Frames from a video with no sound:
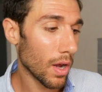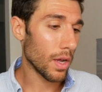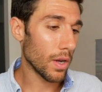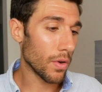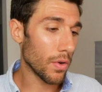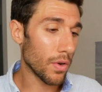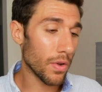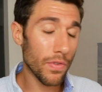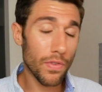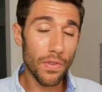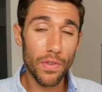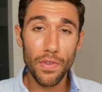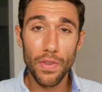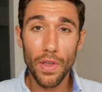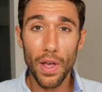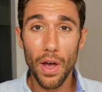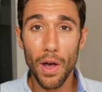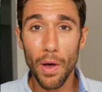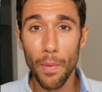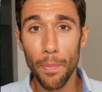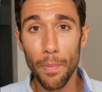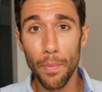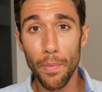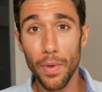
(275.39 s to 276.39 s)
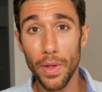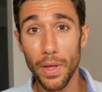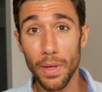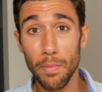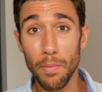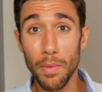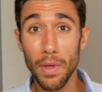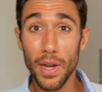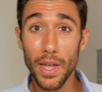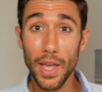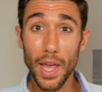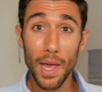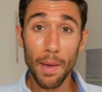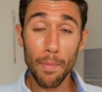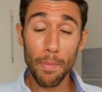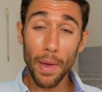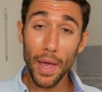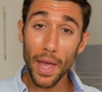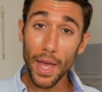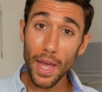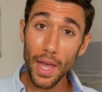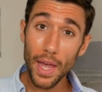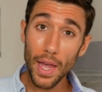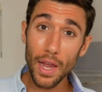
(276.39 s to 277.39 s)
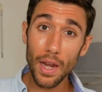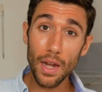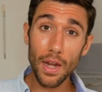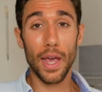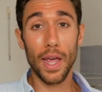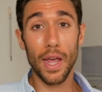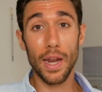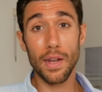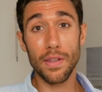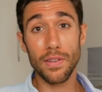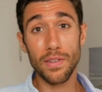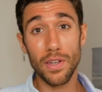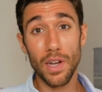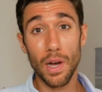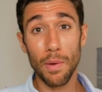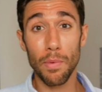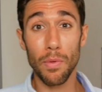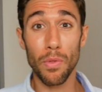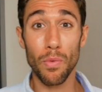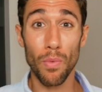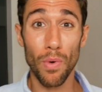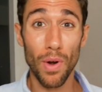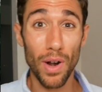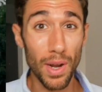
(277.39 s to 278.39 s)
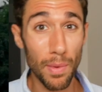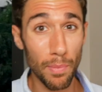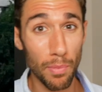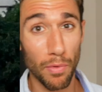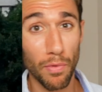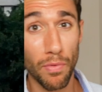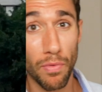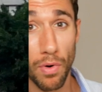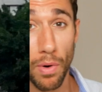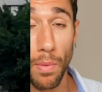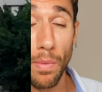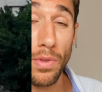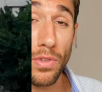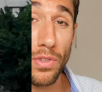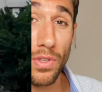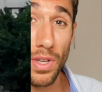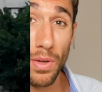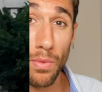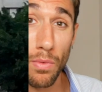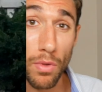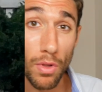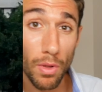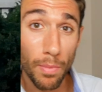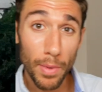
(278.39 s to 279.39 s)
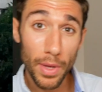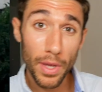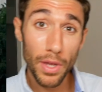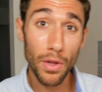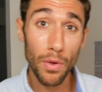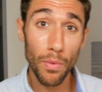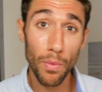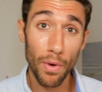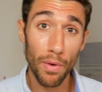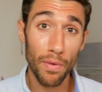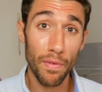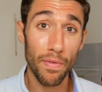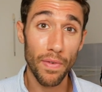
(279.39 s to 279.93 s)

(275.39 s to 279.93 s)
you know, does this help like mitigate pain and does it help with running performance? Like, will it make you run